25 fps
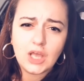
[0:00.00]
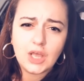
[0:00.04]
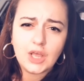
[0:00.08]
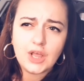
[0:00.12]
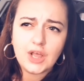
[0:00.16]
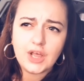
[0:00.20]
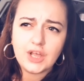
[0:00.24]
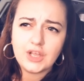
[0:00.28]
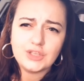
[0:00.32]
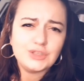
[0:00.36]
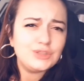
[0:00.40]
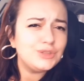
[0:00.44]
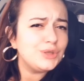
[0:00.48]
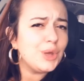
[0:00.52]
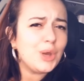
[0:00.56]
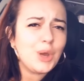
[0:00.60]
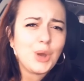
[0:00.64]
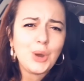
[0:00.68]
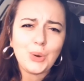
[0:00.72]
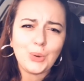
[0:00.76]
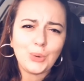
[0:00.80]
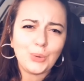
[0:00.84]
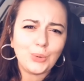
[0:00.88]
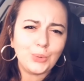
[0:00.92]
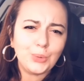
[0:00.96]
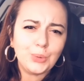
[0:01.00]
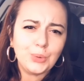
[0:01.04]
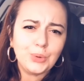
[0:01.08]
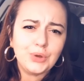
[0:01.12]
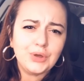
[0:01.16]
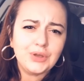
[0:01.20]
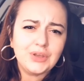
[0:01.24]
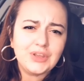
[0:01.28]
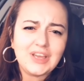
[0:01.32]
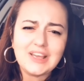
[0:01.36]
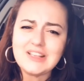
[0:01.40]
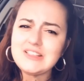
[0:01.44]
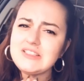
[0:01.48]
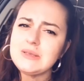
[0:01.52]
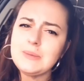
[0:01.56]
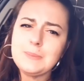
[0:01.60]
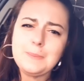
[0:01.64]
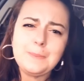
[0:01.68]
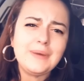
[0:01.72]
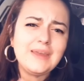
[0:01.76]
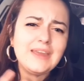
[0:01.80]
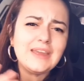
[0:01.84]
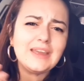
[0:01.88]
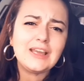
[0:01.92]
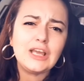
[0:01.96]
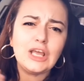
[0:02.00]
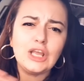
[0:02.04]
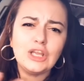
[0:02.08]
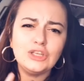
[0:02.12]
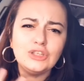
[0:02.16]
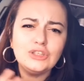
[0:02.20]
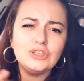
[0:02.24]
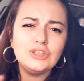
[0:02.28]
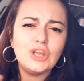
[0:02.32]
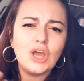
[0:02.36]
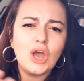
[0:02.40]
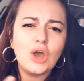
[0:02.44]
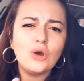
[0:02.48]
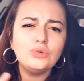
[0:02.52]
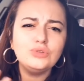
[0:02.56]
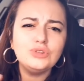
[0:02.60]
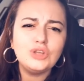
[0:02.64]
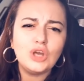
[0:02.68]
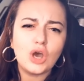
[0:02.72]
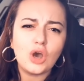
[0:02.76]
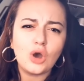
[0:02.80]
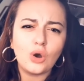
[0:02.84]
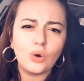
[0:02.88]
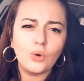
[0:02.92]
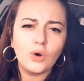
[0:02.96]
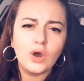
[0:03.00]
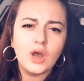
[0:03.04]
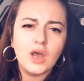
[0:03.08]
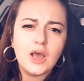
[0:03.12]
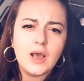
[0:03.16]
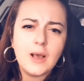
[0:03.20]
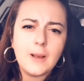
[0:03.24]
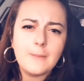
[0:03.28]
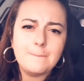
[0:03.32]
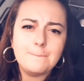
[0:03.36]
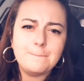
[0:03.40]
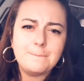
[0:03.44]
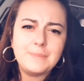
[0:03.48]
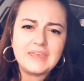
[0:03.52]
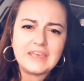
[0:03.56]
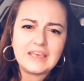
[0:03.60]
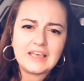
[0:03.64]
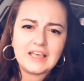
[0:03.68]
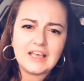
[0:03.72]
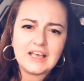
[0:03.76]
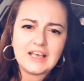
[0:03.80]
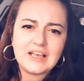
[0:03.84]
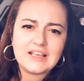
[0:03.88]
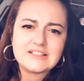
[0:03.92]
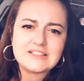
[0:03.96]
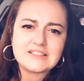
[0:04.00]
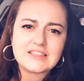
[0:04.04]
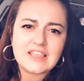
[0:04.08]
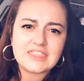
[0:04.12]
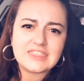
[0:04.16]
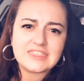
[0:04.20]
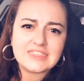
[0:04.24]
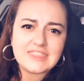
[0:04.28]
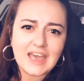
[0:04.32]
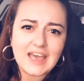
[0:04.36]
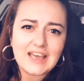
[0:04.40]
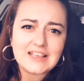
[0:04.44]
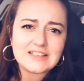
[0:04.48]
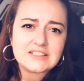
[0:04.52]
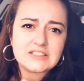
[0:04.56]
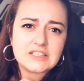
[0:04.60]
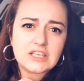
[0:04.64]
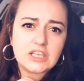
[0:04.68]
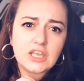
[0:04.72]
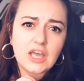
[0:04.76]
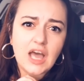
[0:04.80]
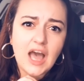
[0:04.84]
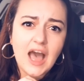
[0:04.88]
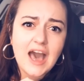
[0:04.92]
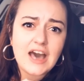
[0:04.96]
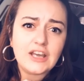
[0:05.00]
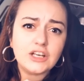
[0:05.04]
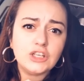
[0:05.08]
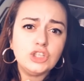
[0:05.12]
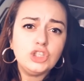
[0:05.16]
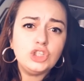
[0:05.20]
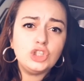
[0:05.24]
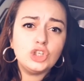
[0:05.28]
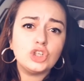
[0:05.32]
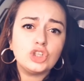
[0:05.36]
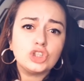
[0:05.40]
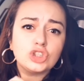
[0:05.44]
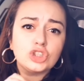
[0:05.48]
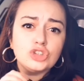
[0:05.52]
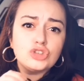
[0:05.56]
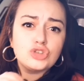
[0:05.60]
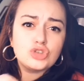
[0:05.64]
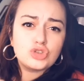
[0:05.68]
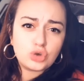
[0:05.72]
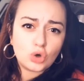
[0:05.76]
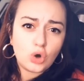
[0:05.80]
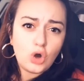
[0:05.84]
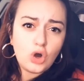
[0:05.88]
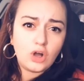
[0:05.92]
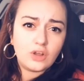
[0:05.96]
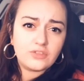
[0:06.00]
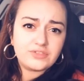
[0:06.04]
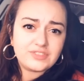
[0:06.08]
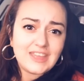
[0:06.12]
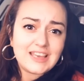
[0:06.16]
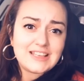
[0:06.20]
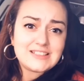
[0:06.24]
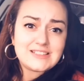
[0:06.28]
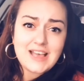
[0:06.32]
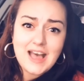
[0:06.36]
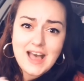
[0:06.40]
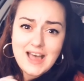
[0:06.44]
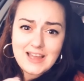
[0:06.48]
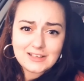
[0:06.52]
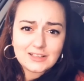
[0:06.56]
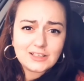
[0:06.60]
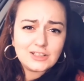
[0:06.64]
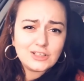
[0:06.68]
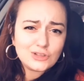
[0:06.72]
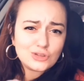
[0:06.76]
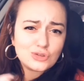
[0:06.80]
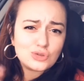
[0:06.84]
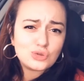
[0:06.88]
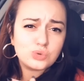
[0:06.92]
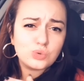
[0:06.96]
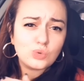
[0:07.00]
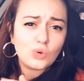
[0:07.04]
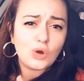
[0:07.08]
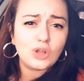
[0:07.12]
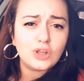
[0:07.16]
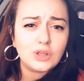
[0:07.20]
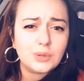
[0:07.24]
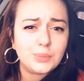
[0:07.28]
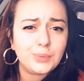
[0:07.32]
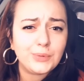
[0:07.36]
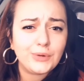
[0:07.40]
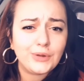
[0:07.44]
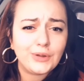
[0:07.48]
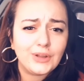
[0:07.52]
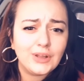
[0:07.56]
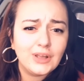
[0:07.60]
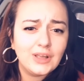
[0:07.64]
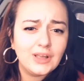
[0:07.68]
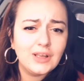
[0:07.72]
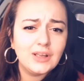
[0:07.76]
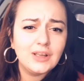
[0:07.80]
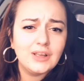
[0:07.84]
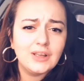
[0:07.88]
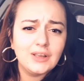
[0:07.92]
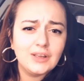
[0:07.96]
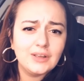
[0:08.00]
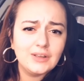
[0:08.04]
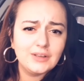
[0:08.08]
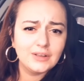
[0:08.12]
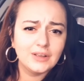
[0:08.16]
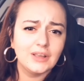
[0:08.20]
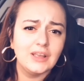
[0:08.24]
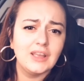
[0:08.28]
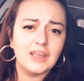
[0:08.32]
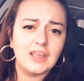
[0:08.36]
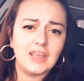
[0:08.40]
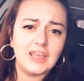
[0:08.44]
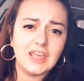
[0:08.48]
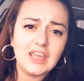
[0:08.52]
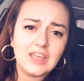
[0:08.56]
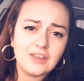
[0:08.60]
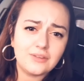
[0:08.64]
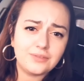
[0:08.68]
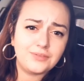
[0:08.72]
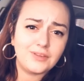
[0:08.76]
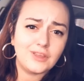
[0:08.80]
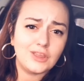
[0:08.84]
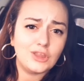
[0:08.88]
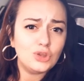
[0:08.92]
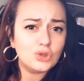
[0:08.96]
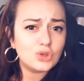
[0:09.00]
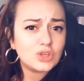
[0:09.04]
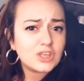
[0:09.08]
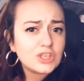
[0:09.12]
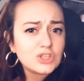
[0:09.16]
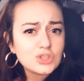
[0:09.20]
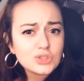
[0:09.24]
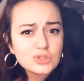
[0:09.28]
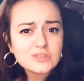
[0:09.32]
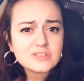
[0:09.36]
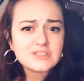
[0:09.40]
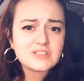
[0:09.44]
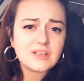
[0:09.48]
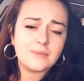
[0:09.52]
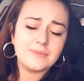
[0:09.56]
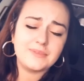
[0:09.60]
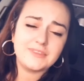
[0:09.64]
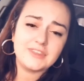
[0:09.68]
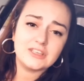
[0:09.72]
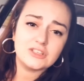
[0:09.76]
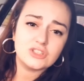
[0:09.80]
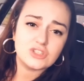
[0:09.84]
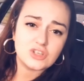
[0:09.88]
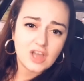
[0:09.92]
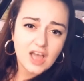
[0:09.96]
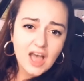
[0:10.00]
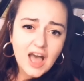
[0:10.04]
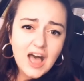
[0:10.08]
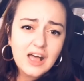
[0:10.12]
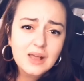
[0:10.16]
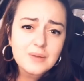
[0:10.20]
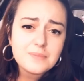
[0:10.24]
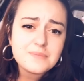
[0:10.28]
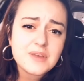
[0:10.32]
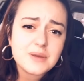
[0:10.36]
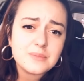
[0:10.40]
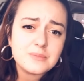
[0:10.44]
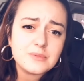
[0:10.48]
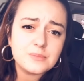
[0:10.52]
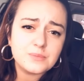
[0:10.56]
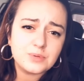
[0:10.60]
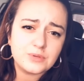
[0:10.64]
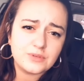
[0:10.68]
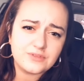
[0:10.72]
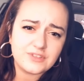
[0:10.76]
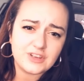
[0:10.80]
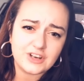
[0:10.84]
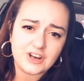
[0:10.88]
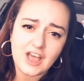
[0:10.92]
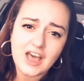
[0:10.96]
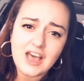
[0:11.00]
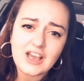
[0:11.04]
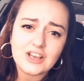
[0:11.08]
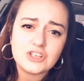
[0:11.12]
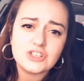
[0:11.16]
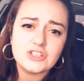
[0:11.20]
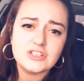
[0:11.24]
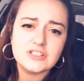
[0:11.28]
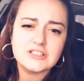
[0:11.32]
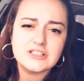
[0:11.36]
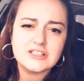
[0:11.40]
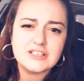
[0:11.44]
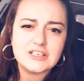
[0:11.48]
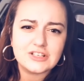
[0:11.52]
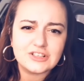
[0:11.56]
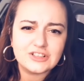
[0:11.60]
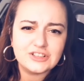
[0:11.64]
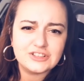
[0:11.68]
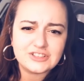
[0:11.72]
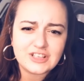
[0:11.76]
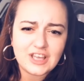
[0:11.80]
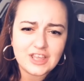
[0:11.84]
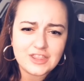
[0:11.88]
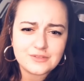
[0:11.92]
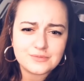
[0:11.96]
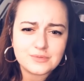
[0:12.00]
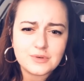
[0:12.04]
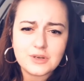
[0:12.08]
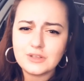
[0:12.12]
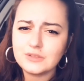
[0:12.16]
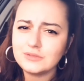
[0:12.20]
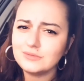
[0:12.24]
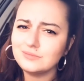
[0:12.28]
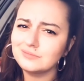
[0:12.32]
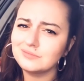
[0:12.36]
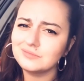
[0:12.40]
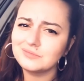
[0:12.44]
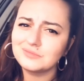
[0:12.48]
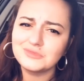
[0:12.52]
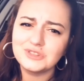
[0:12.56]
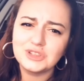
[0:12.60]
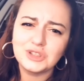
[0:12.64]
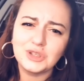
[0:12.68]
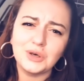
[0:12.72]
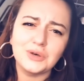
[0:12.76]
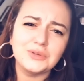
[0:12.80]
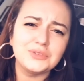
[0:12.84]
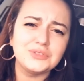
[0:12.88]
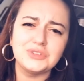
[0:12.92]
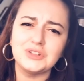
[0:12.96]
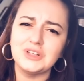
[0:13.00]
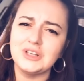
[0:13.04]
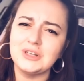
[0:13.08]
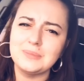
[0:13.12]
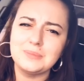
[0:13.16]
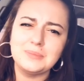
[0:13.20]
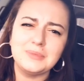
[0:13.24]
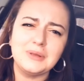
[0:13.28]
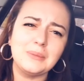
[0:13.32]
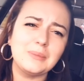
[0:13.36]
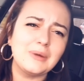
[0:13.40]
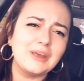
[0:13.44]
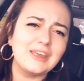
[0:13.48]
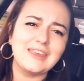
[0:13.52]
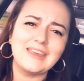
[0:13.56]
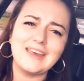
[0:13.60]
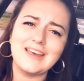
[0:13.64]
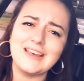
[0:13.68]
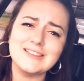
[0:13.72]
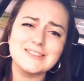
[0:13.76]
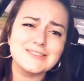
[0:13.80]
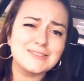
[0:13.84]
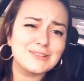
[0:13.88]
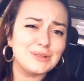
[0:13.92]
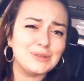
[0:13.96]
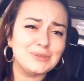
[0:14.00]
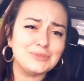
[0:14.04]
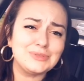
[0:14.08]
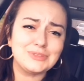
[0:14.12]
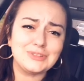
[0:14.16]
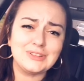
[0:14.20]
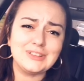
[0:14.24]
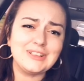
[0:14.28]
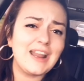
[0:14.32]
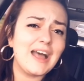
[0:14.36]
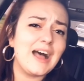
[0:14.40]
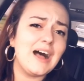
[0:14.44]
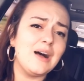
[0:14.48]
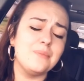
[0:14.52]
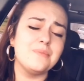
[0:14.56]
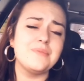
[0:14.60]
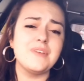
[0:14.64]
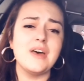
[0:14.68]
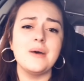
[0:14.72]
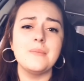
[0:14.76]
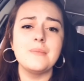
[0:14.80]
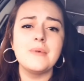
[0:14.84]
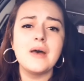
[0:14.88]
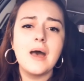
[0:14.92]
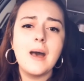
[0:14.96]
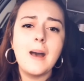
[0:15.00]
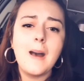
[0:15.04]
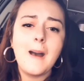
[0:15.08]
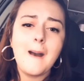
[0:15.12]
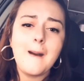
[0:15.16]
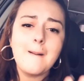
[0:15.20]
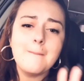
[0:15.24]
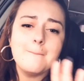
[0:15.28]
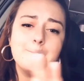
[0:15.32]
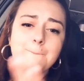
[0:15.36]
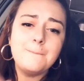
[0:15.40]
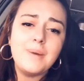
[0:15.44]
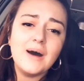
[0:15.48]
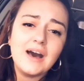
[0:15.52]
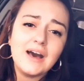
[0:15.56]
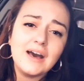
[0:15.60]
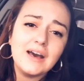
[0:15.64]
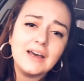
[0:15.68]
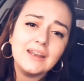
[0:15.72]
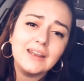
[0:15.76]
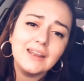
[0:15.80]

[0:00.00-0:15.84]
no, that's a big no-no, because that's out of your control. That's uncontrollable. If you can do something to help them improve their actions later on down the road, go for it. Be my guest. Go for it. Help them. But